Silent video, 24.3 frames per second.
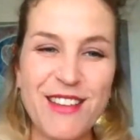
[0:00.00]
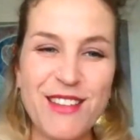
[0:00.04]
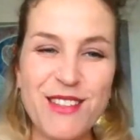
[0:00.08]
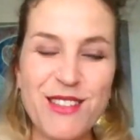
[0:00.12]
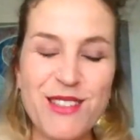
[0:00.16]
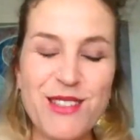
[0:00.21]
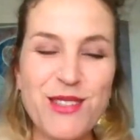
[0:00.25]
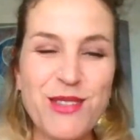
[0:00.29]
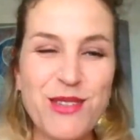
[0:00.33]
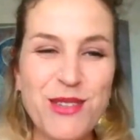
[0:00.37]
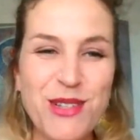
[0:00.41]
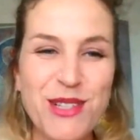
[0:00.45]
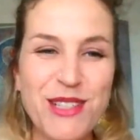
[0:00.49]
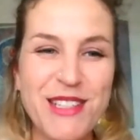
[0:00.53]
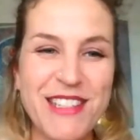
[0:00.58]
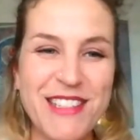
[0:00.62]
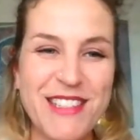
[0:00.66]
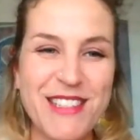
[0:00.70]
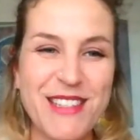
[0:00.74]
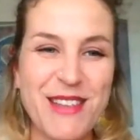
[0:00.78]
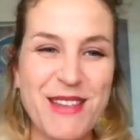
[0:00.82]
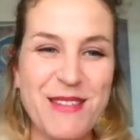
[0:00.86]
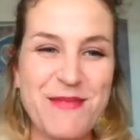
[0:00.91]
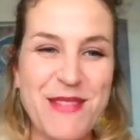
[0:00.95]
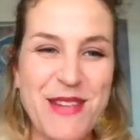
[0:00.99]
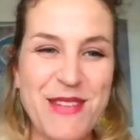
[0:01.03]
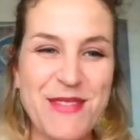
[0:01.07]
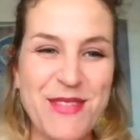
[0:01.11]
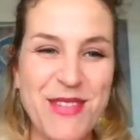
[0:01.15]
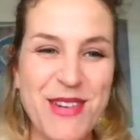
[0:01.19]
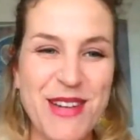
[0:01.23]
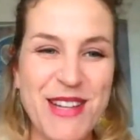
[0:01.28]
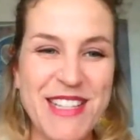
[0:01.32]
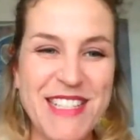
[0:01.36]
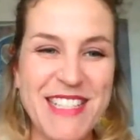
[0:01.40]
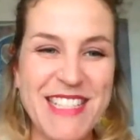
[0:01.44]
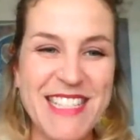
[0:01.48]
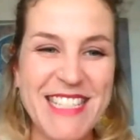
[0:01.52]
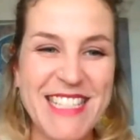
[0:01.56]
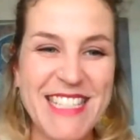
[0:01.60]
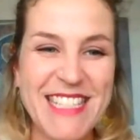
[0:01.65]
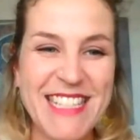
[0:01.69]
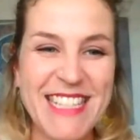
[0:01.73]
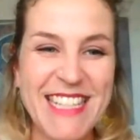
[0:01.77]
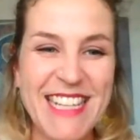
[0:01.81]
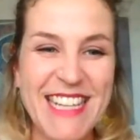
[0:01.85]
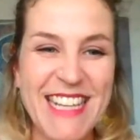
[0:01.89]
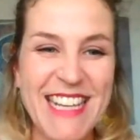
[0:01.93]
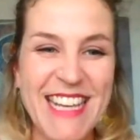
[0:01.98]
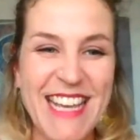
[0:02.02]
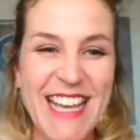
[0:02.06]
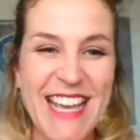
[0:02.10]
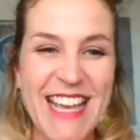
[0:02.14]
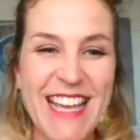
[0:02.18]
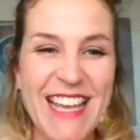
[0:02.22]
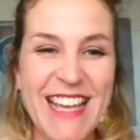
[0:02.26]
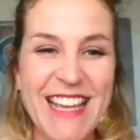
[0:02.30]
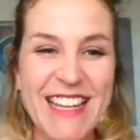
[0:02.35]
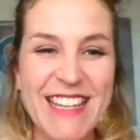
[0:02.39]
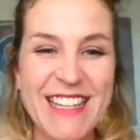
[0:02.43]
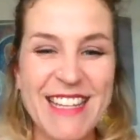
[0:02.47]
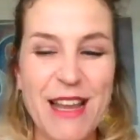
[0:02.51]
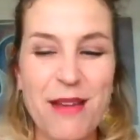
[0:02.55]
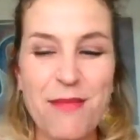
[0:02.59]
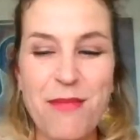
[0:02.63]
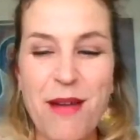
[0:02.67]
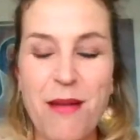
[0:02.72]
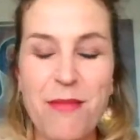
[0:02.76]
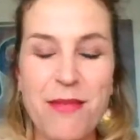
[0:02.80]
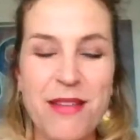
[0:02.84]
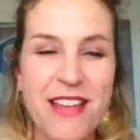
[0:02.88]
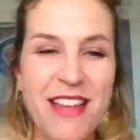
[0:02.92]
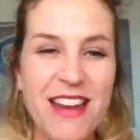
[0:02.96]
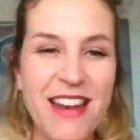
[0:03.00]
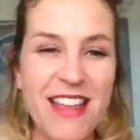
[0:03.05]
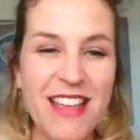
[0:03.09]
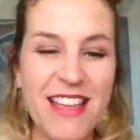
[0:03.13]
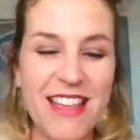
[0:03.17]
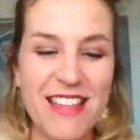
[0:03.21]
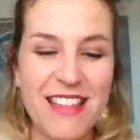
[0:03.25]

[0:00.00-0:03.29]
So good to see you, my friend. And I'm probably going to...